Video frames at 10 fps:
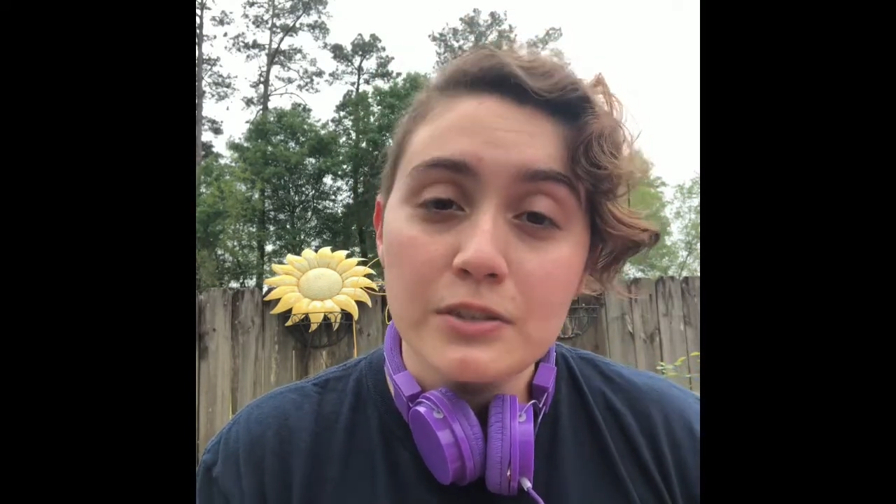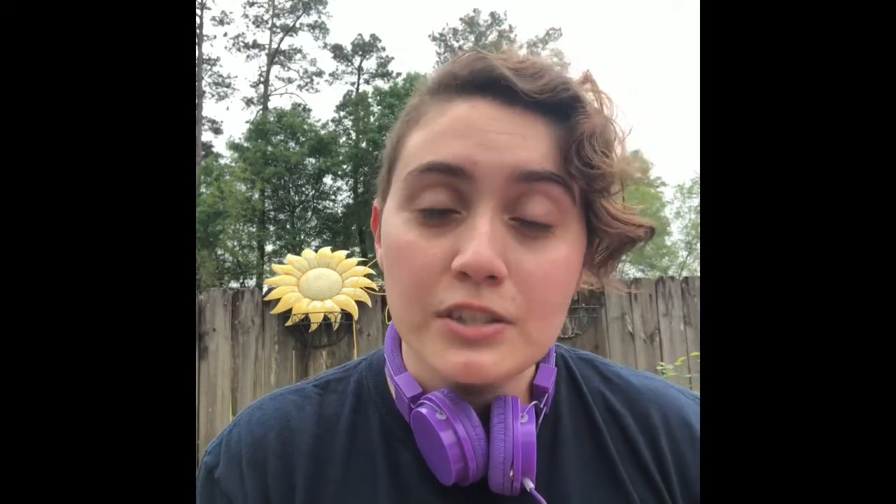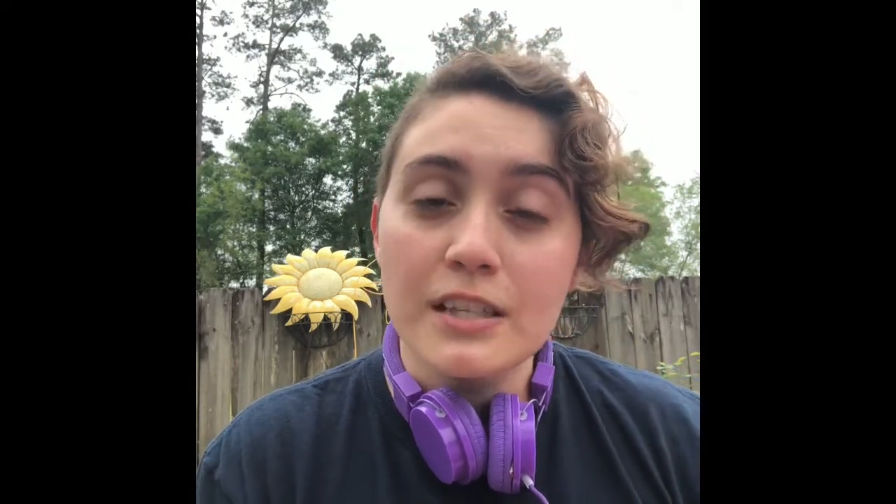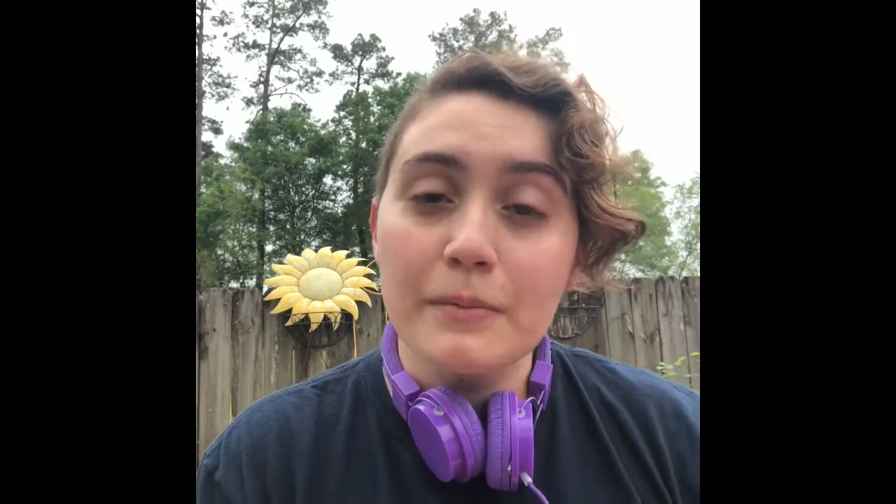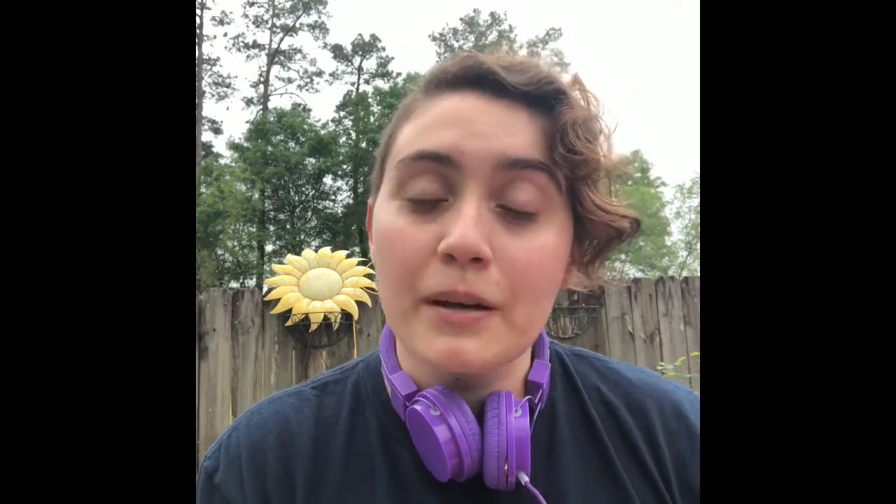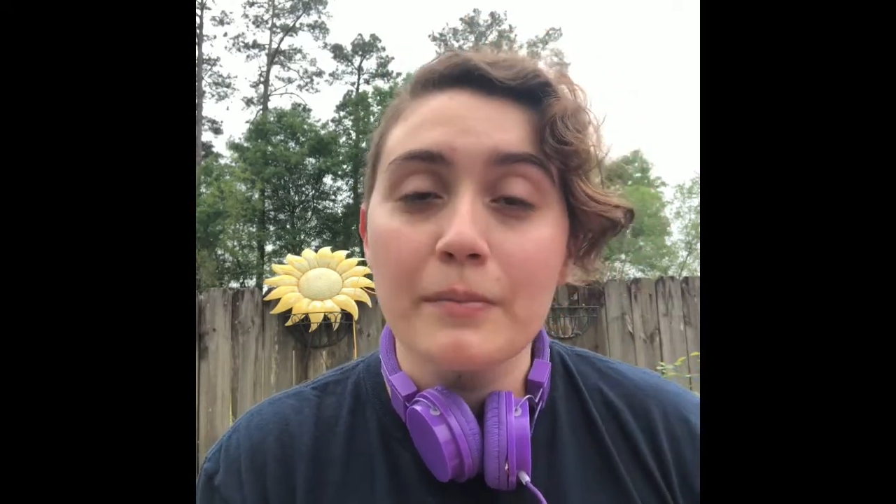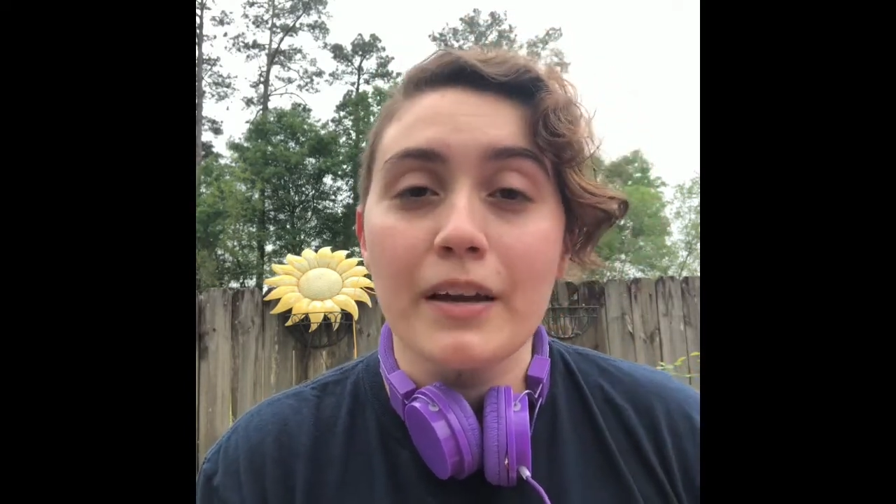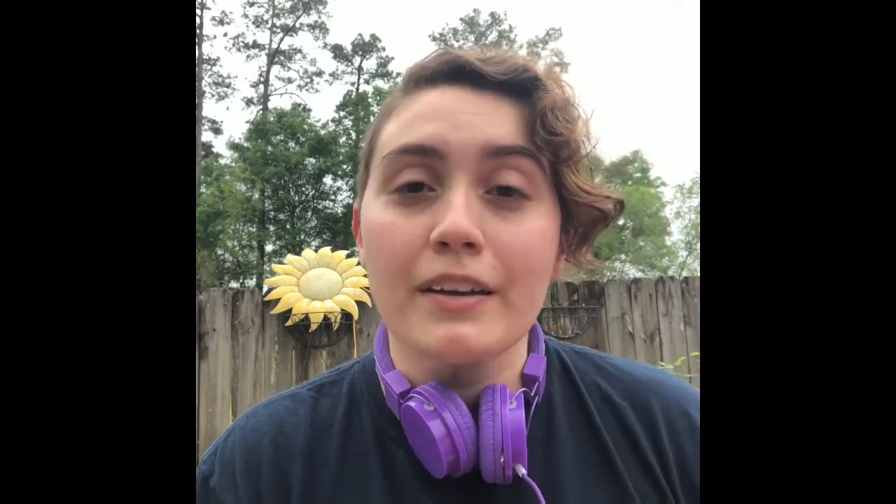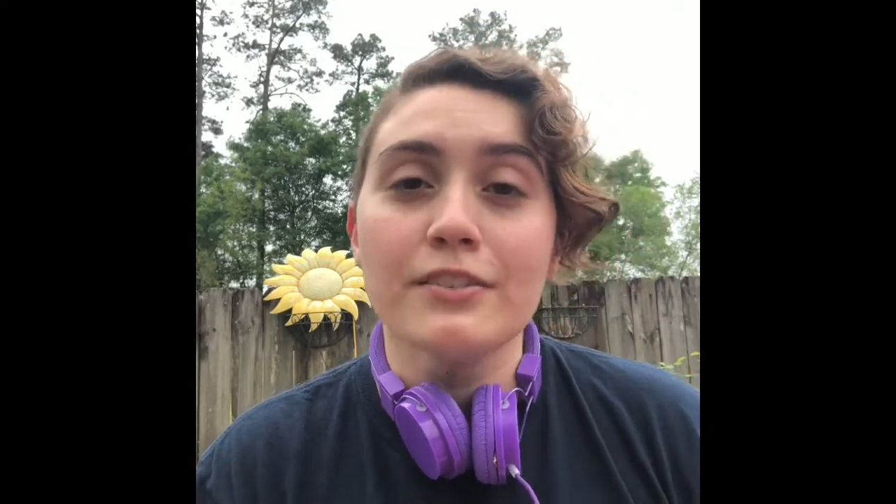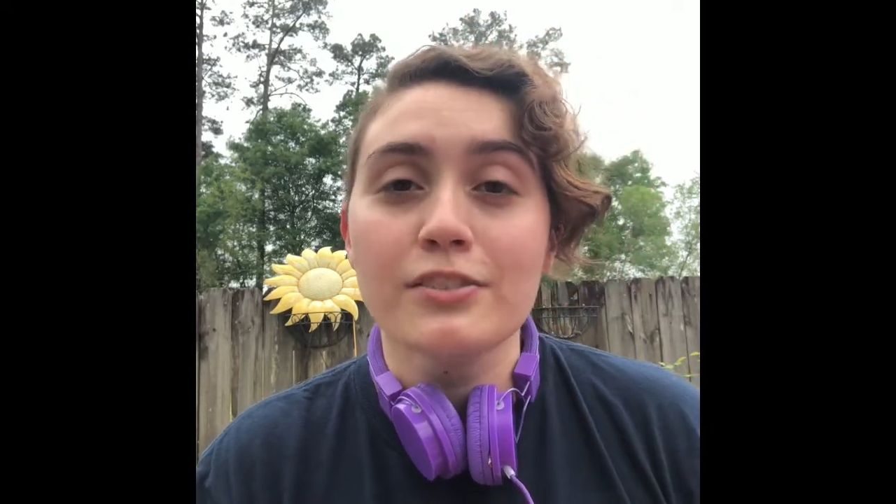which is coming up
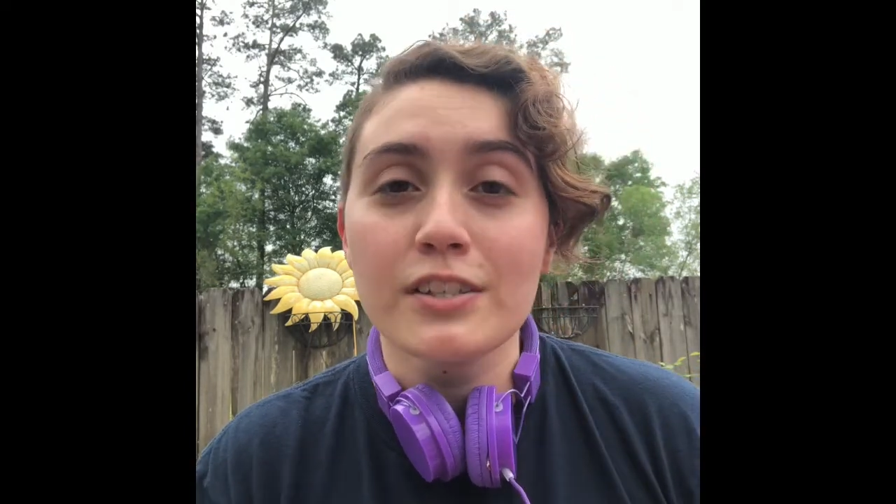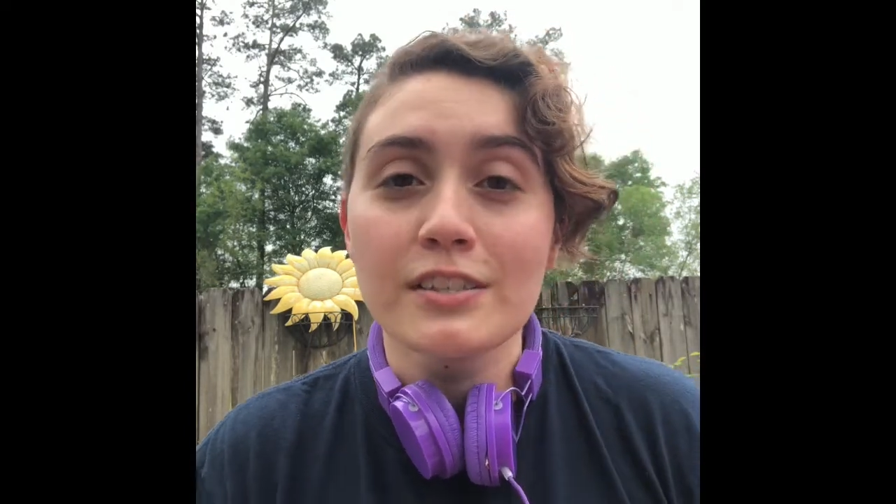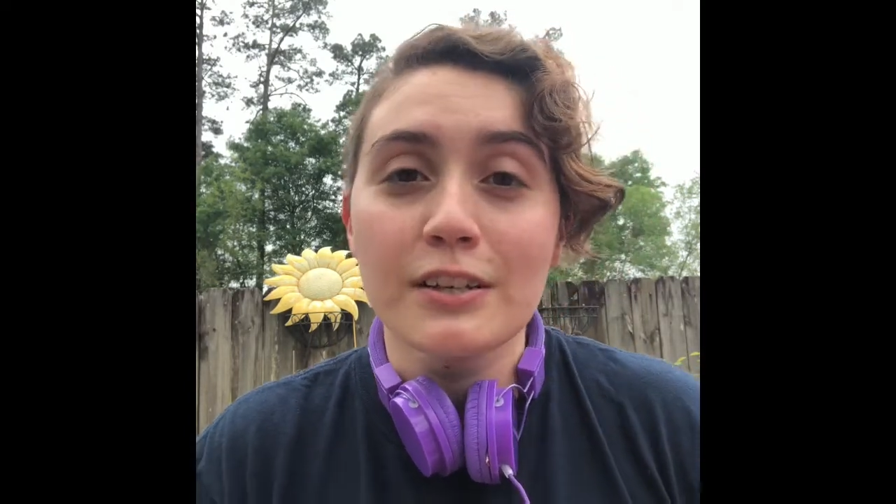in just